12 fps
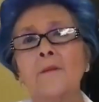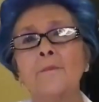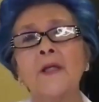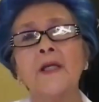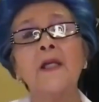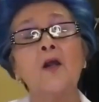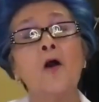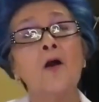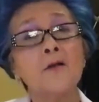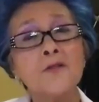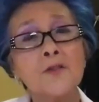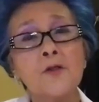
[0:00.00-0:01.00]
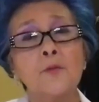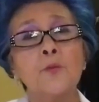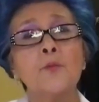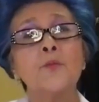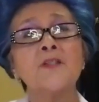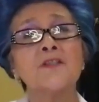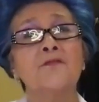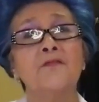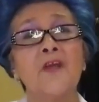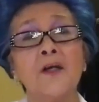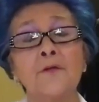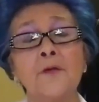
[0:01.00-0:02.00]
but he also was
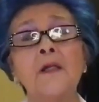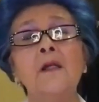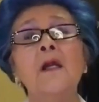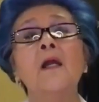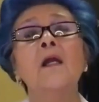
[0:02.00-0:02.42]
very